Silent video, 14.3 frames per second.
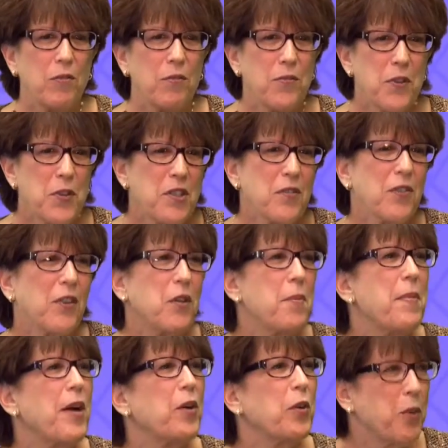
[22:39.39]
First of all, no
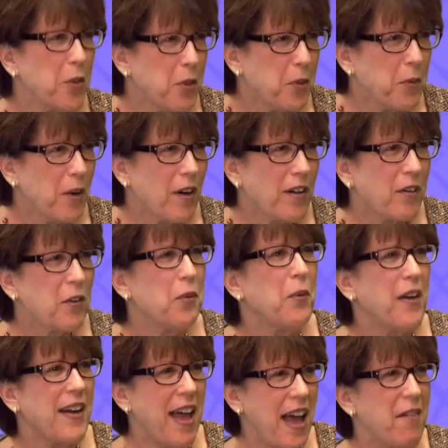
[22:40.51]
matter who you are, you
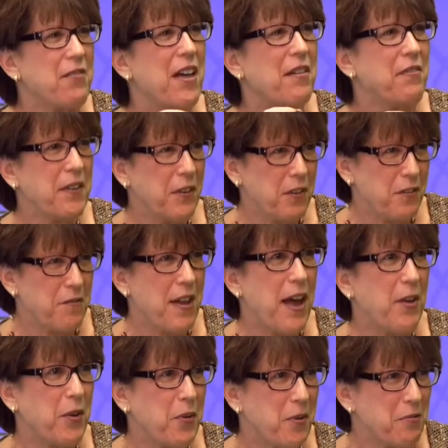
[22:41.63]
want to have that feel of
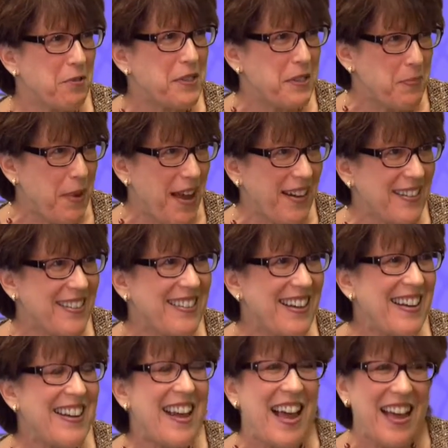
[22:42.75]
value and respect.
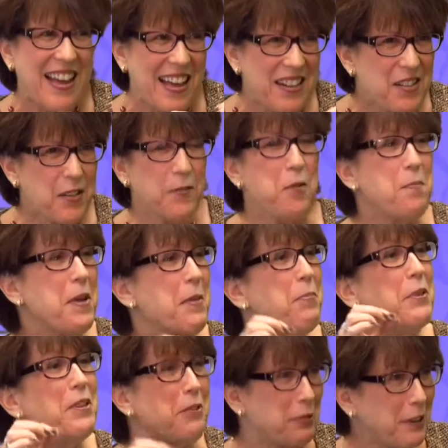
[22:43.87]
Different
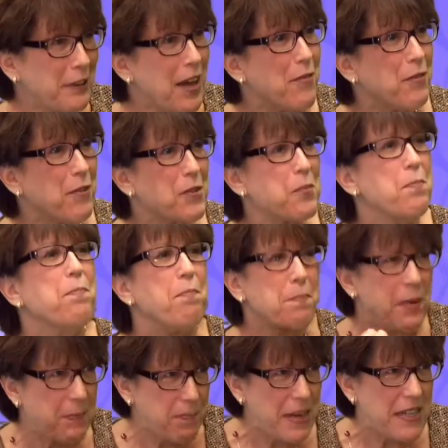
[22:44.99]
people, different levels,
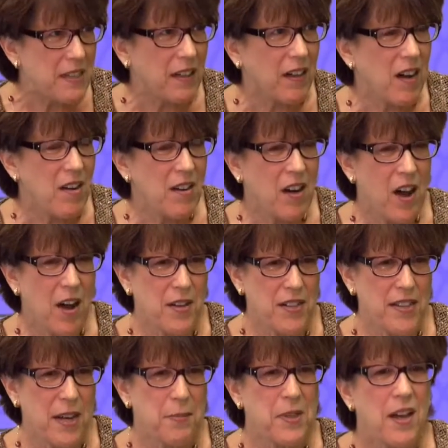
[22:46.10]
but basic
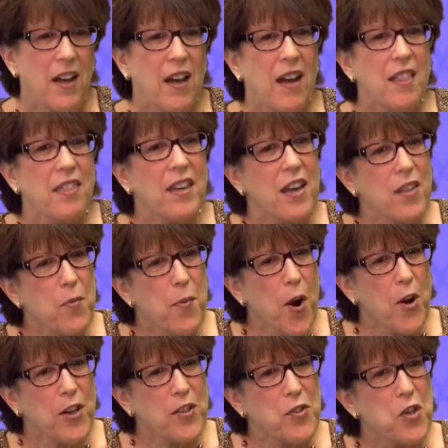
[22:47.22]
concept. The other
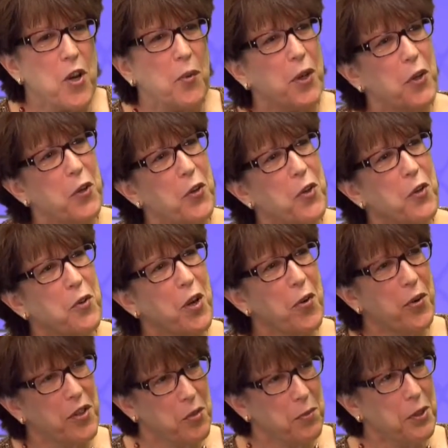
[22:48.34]
part is knowing who you're
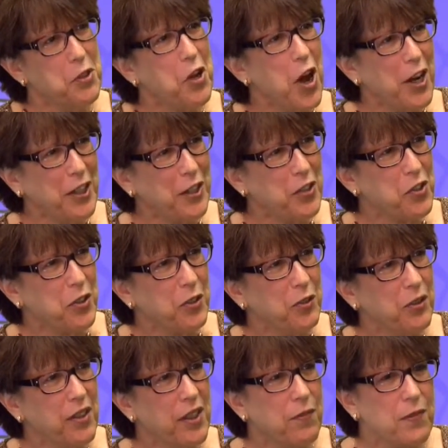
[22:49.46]
going to be talking to.
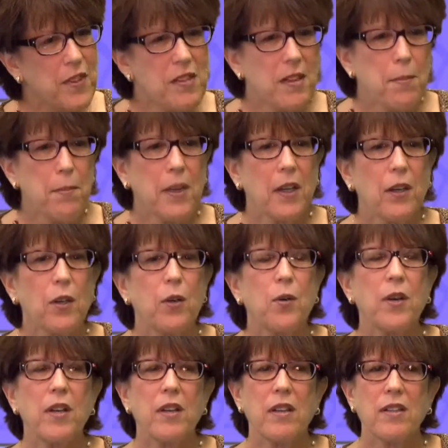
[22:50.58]
If it's somebody who
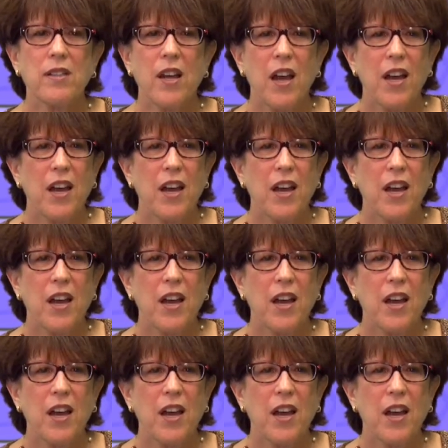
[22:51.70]
is,